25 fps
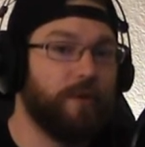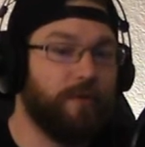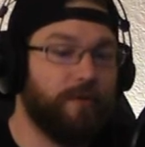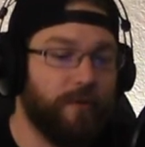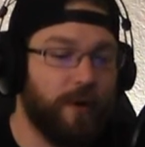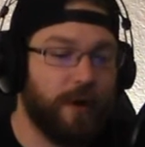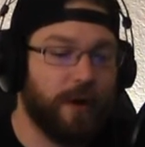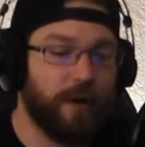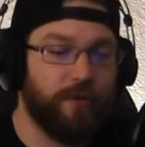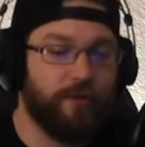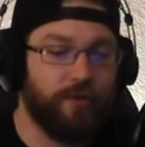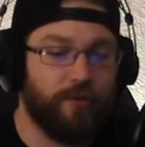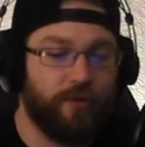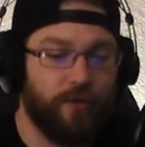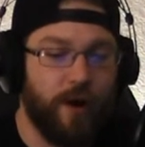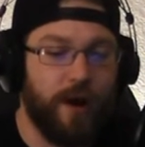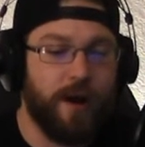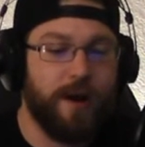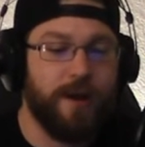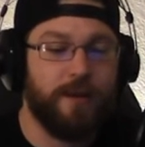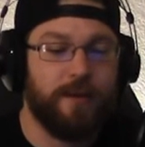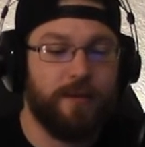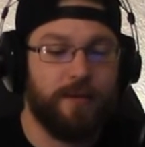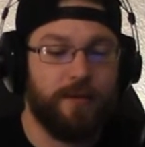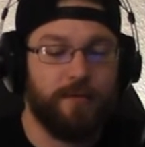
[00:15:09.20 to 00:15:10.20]
fucking
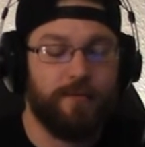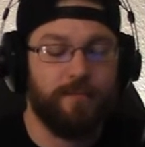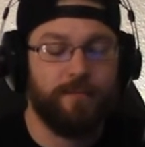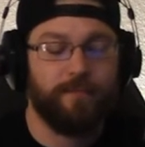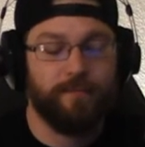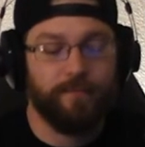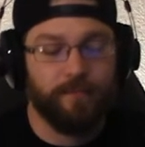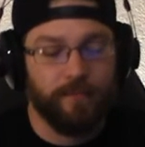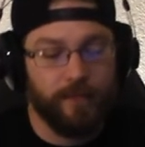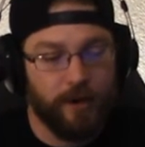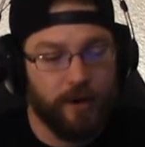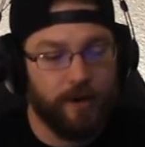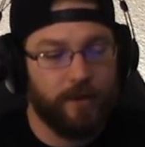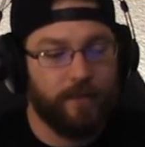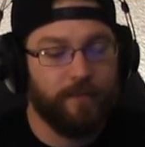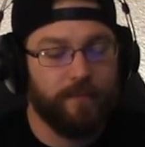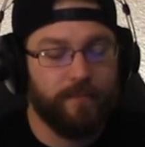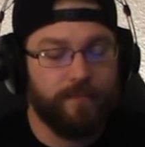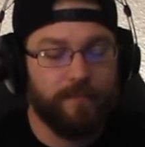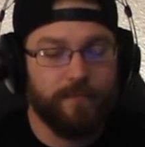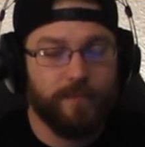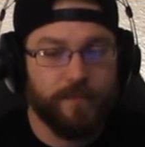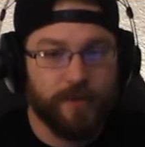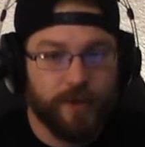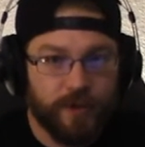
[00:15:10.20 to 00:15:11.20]
trying to, you know,
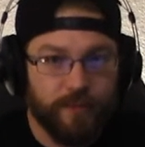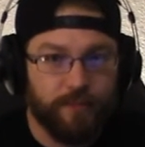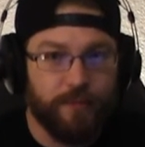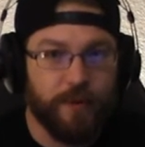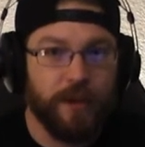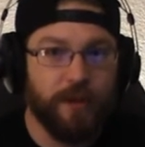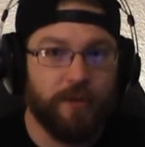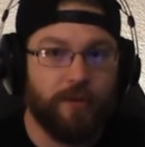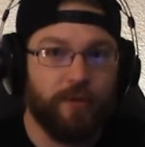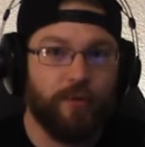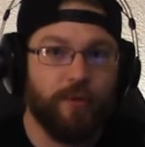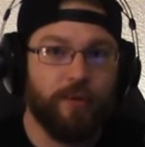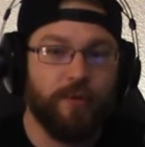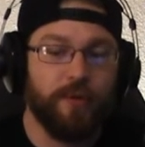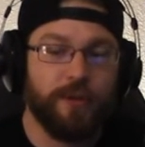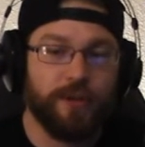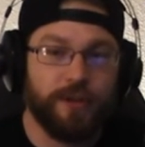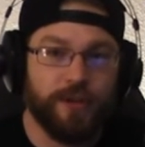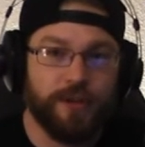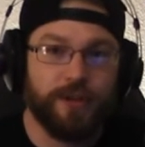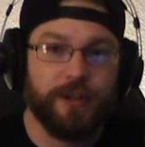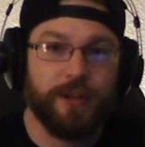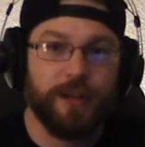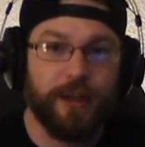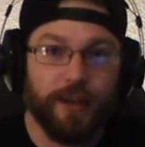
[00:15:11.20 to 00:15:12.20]
speed through it
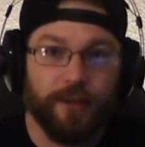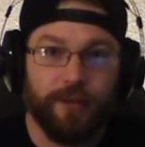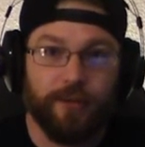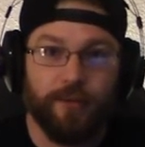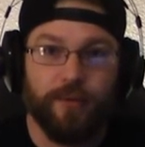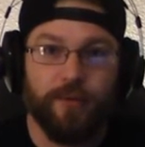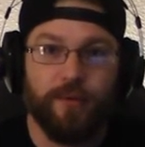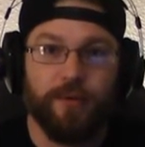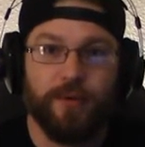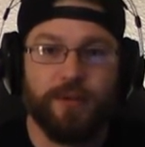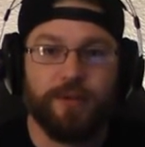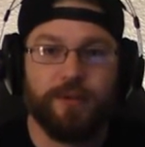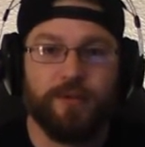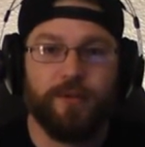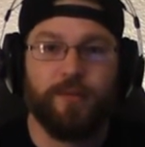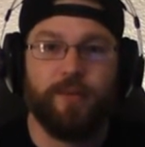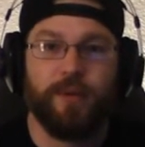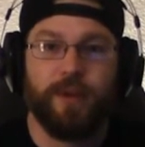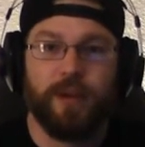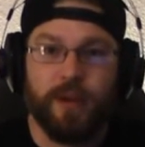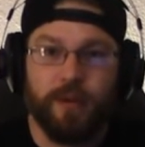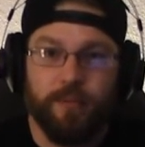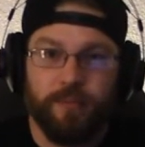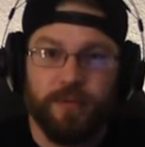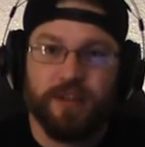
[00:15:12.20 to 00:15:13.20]
just to get through it. So we
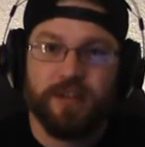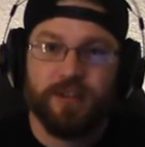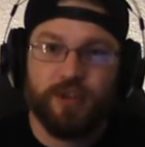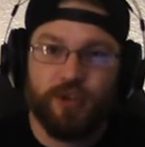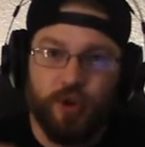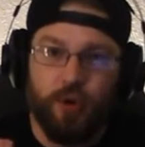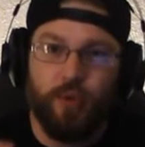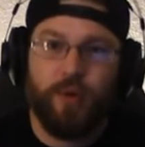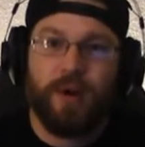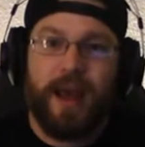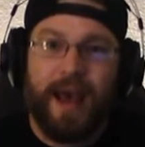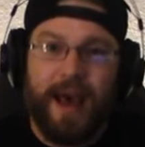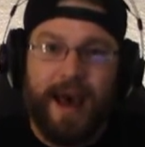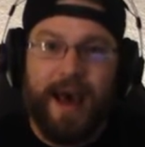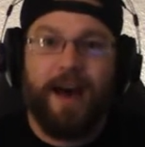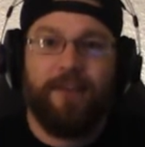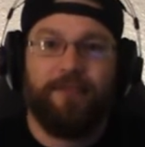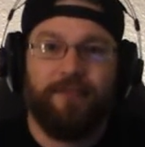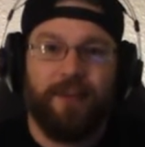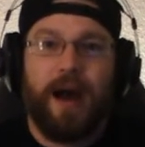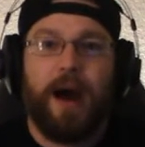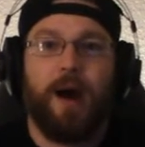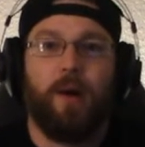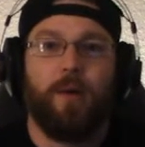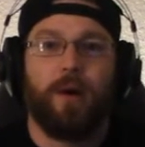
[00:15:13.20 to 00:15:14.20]
keep this show at a
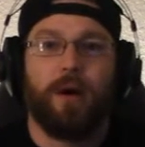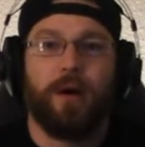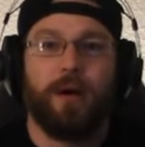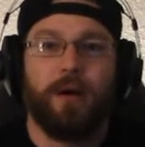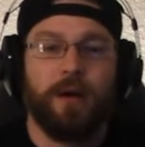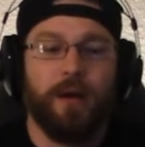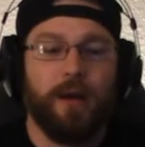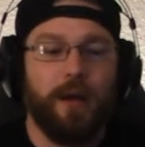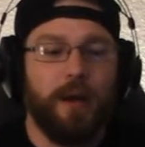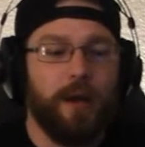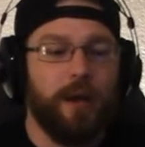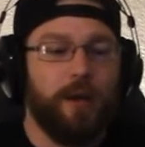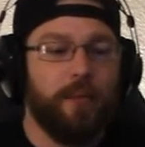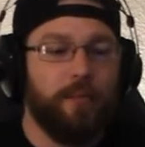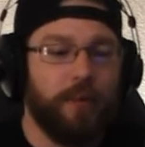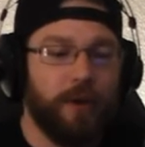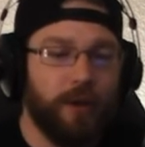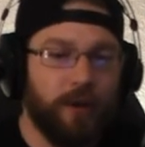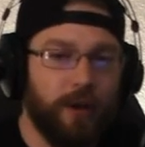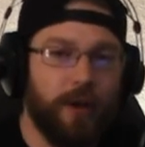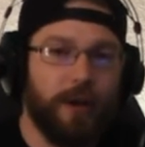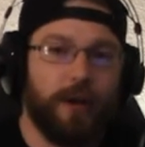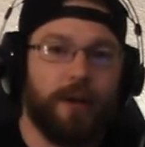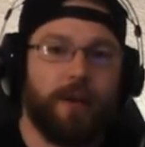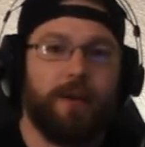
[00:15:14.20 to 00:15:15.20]
half hour. But
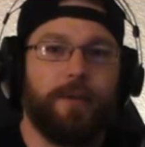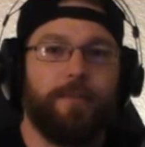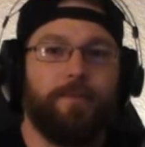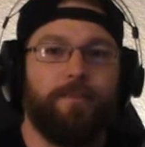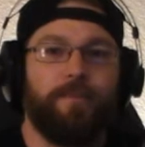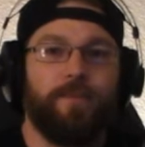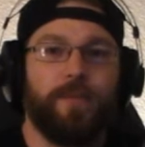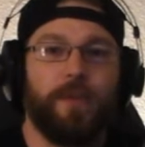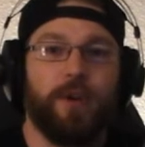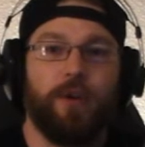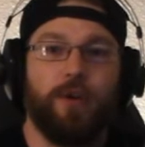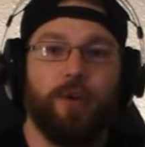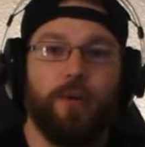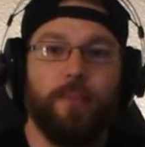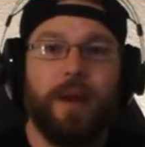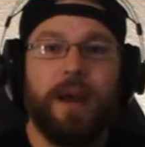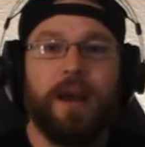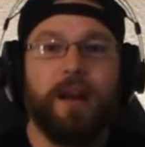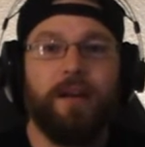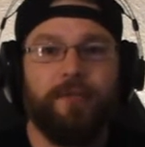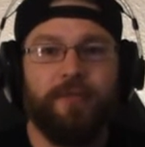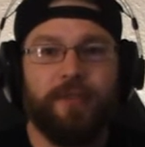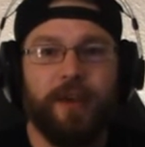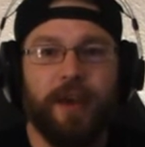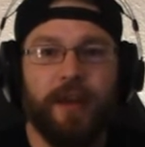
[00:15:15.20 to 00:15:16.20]
look, your
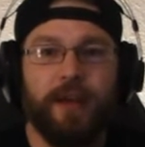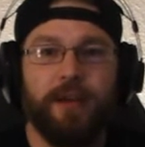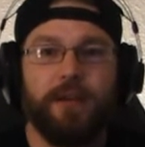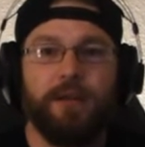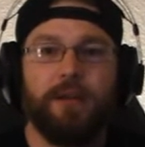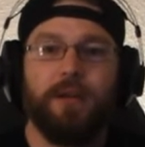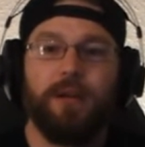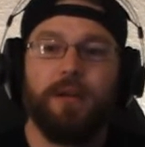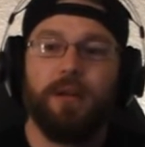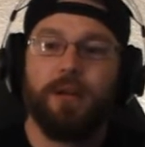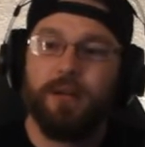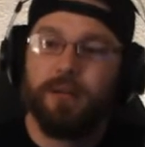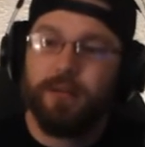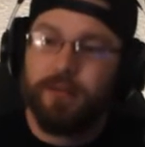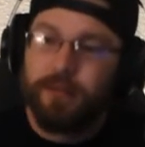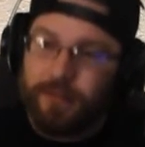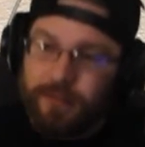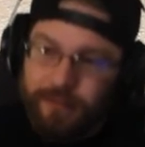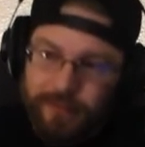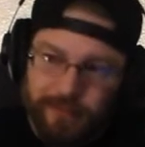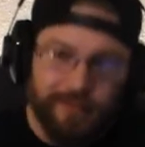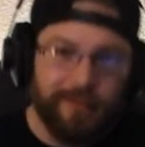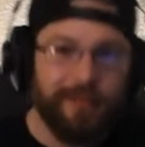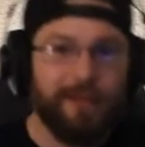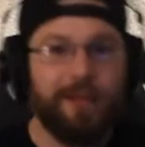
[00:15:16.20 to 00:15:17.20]
main event,
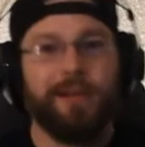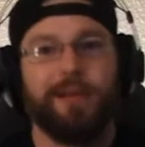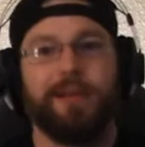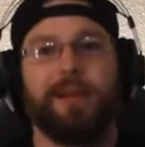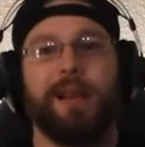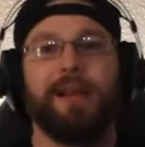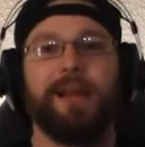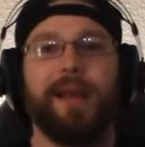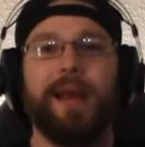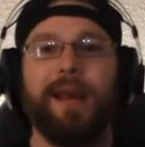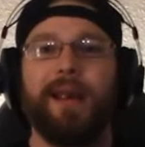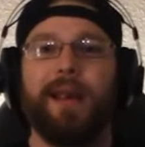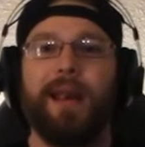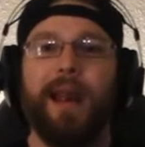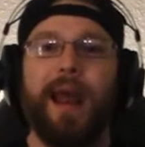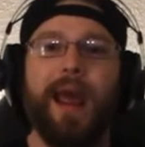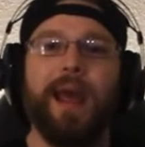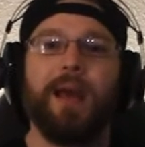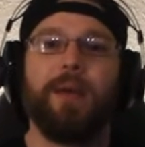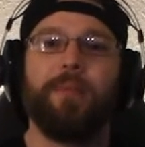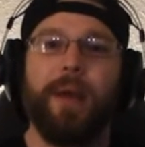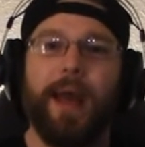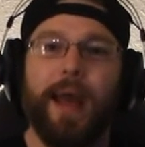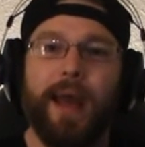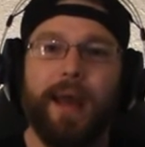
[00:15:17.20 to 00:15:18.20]
they laid an
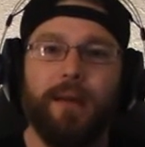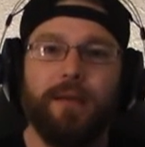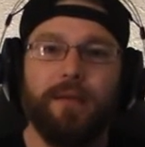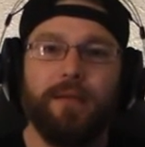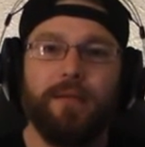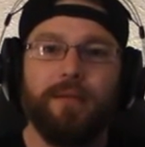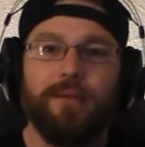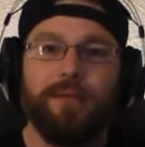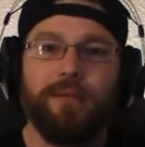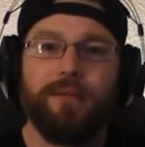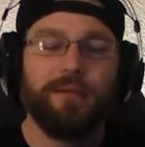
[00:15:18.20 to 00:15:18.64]
egg, man.